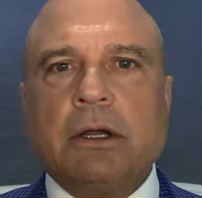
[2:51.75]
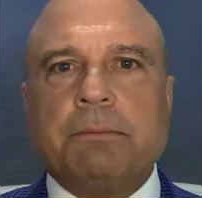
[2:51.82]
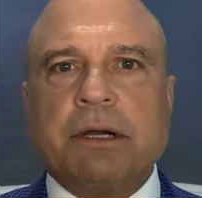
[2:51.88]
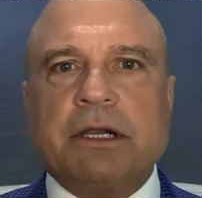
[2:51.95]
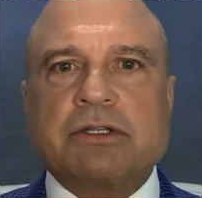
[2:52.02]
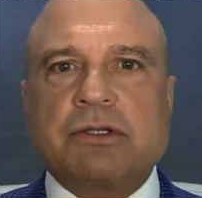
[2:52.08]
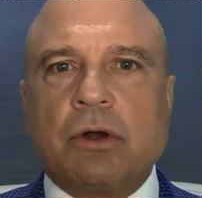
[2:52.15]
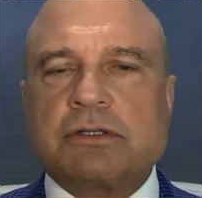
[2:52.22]
But
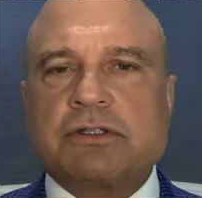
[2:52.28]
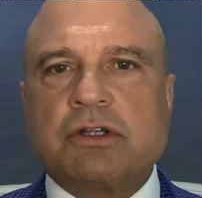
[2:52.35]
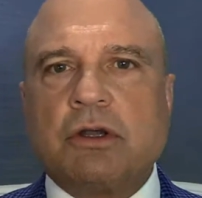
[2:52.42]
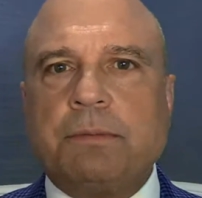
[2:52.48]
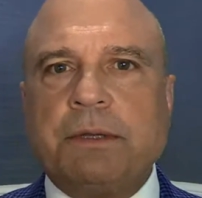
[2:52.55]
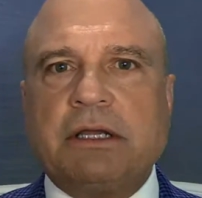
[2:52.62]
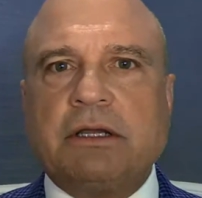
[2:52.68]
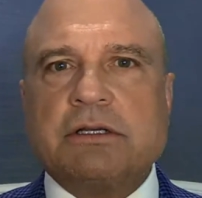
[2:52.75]
it's also
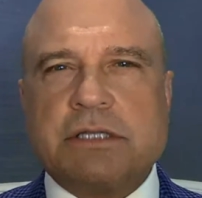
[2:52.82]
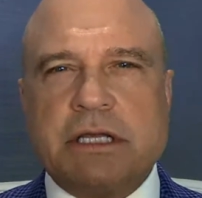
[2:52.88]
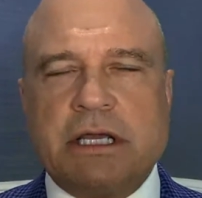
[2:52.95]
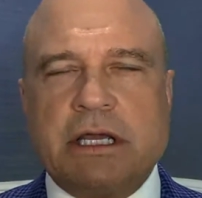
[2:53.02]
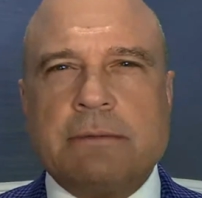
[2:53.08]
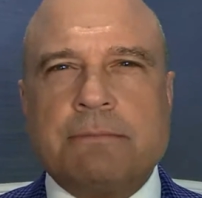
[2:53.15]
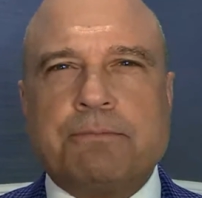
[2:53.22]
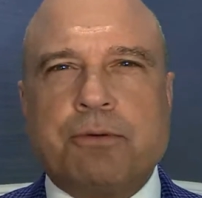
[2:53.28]
because the
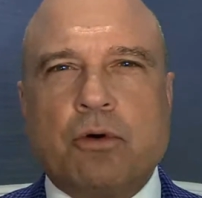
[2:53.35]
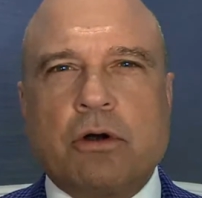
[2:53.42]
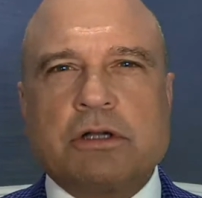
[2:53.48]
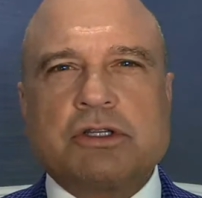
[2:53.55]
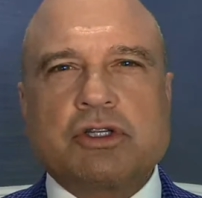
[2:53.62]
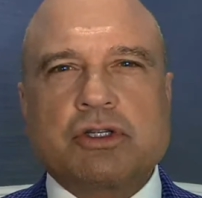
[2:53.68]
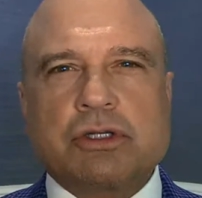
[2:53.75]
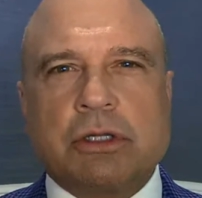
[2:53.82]

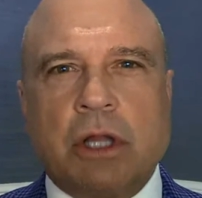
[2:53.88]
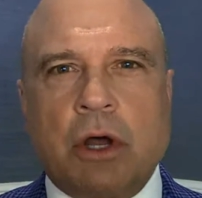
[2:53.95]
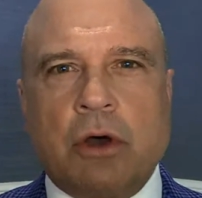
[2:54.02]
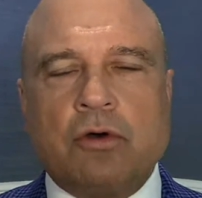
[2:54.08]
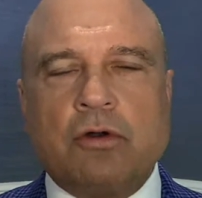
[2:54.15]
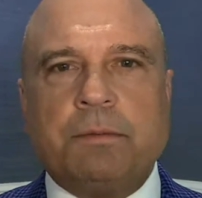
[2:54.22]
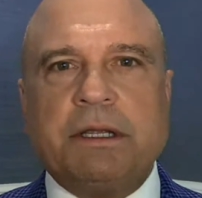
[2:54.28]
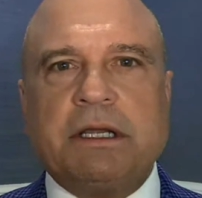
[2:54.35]
imports
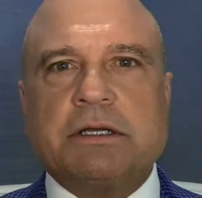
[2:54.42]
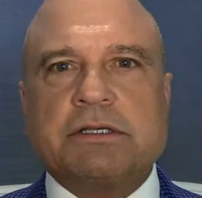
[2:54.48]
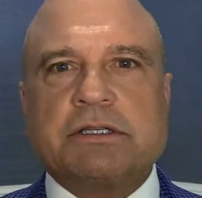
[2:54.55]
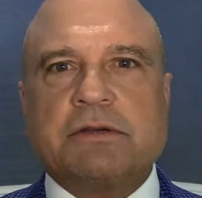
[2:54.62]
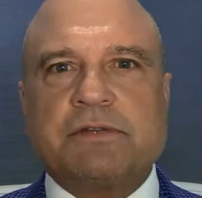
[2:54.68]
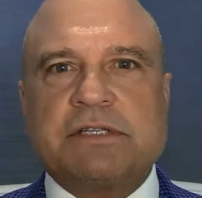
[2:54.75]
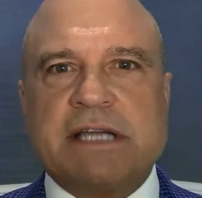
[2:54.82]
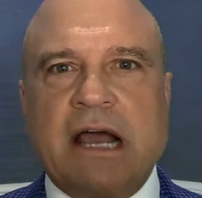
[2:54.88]
slowed
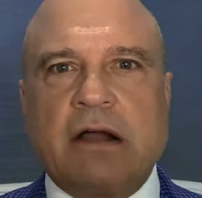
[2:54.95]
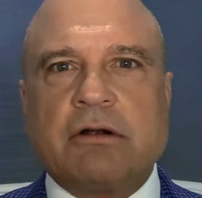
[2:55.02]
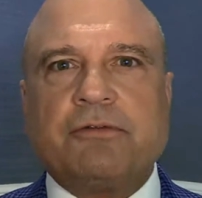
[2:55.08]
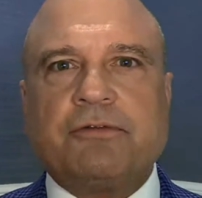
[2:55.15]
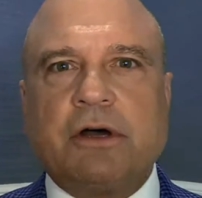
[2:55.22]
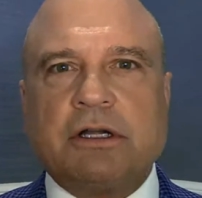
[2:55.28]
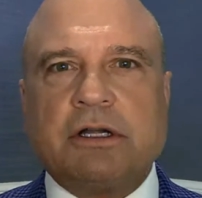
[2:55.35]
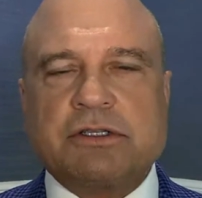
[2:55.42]
because of
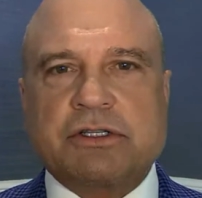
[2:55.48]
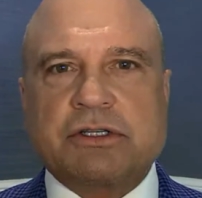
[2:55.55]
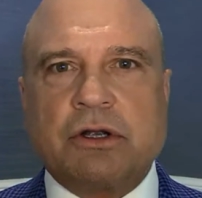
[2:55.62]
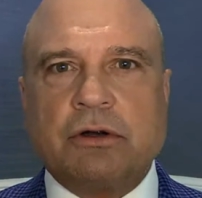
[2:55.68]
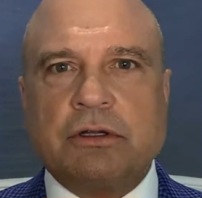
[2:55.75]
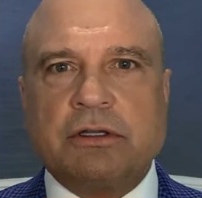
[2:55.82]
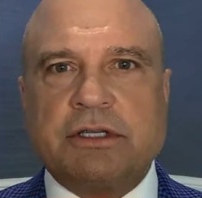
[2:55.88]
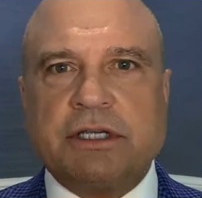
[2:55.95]
tariff
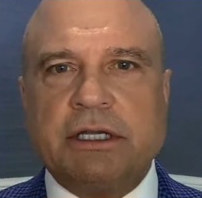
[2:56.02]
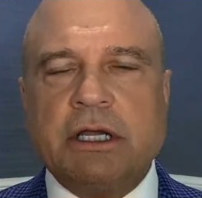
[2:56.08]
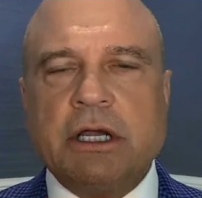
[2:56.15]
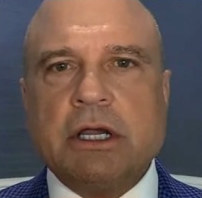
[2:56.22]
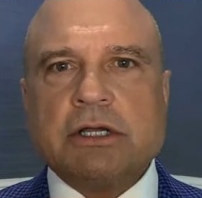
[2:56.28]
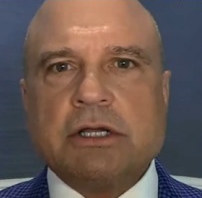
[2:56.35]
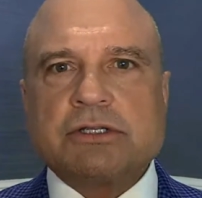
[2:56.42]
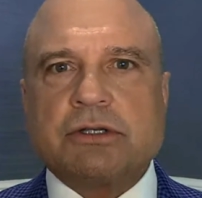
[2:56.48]
uncertainty.
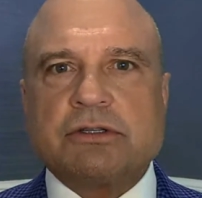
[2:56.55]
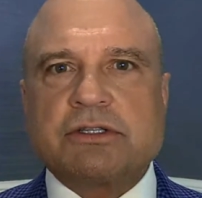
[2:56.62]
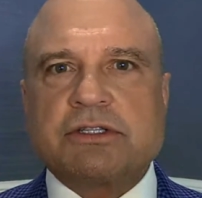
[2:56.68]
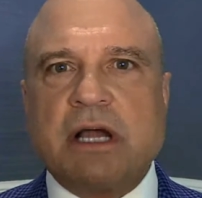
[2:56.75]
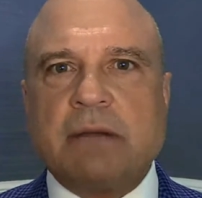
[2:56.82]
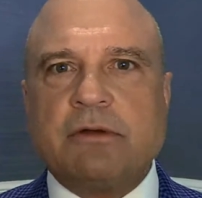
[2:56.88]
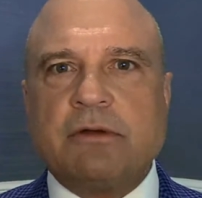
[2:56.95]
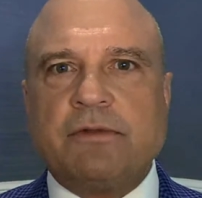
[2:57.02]
So
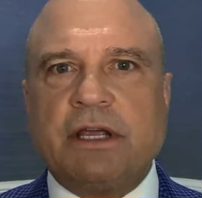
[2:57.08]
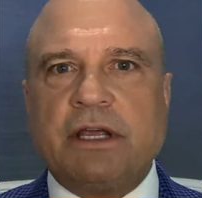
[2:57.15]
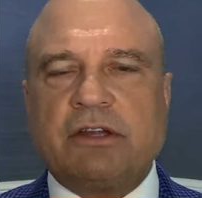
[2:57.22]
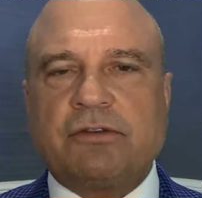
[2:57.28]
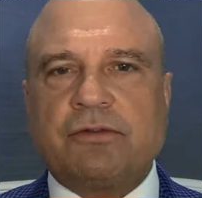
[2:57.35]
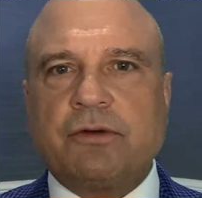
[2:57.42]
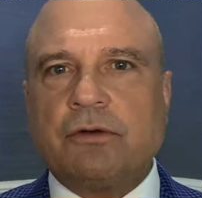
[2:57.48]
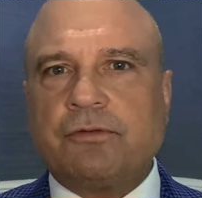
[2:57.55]
some of
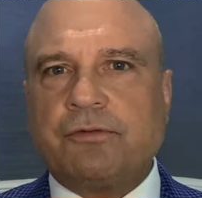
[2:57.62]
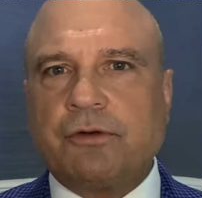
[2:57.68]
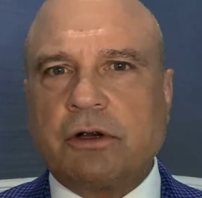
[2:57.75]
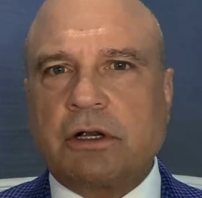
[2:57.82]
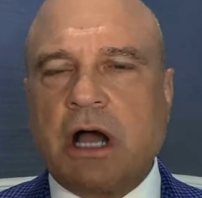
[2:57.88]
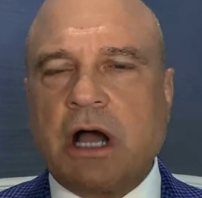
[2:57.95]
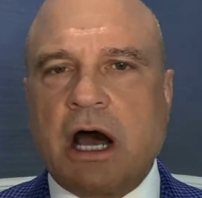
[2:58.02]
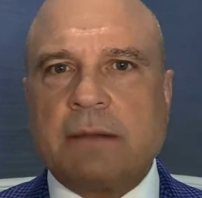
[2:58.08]
this, for
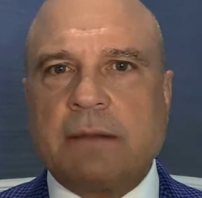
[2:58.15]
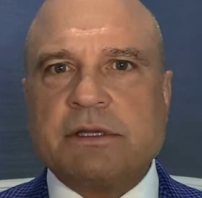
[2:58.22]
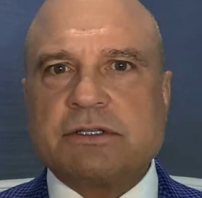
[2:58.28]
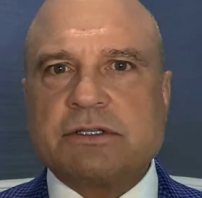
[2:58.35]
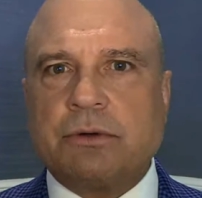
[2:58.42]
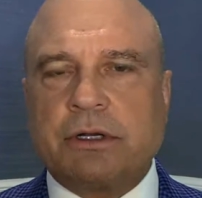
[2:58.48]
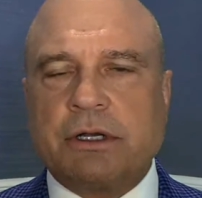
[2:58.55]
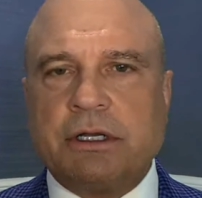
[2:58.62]

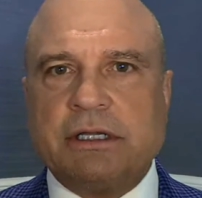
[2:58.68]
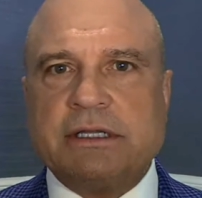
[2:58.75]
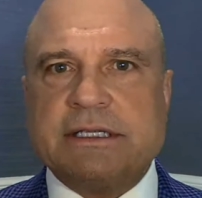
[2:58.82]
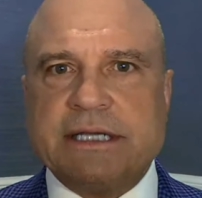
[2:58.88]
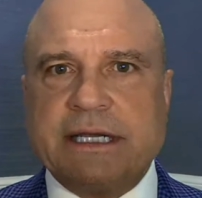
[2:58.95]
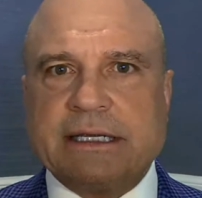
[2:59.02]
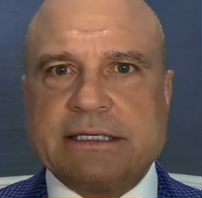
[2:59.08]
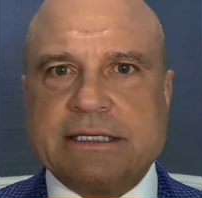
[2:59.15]
economists who are going to
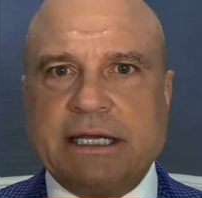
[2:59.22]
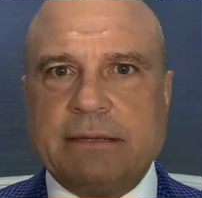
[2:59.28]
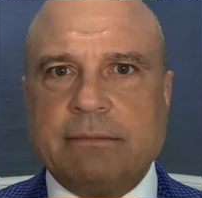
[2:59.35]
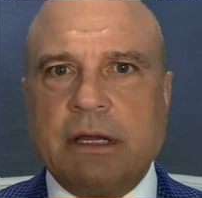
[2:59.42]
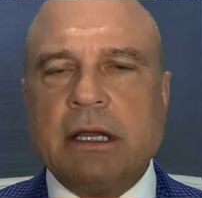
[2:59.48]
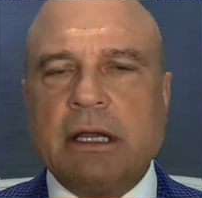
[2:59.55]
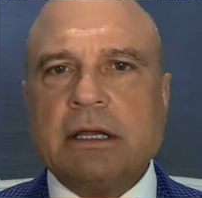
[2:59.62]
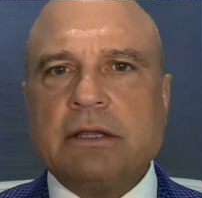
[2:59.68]
dig deep,
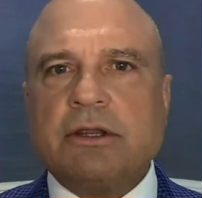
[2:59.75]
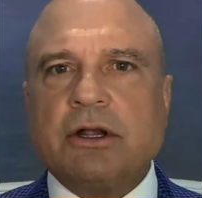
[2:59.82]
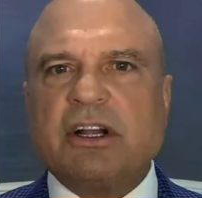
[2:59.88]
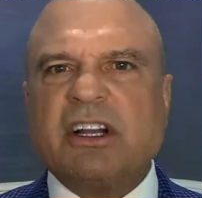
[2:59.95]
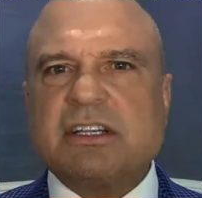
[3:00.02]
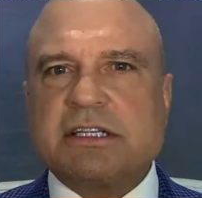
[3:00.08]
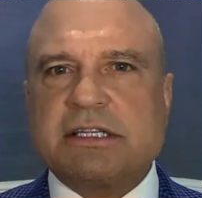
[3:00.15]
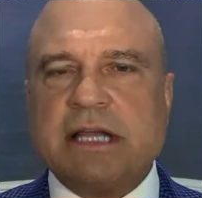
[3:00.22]
they're
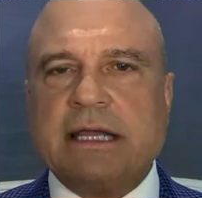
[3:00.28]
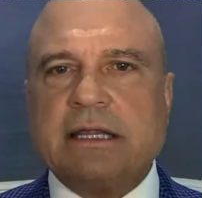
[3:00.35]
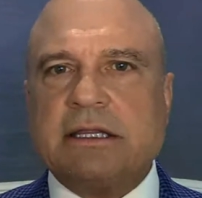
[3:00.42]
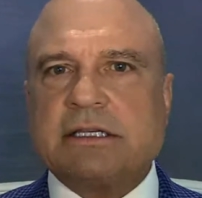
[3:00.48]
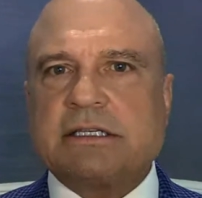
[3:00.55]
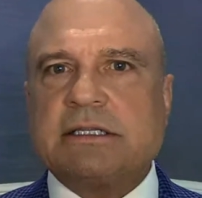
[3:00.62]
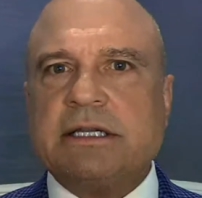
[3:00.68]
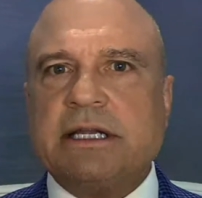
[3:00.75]
going to say
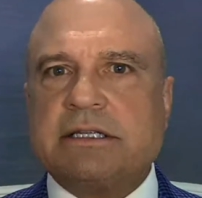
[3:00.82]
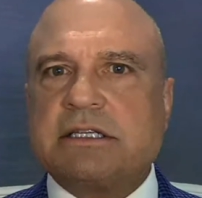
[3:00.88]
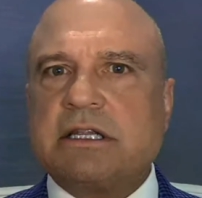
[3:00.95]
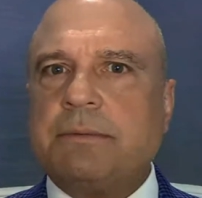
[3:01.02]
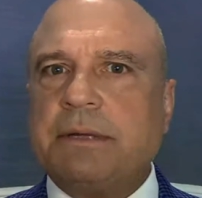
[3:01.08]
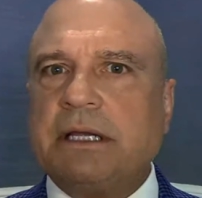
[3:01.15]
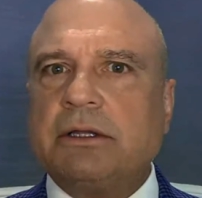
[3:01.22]
this needs to be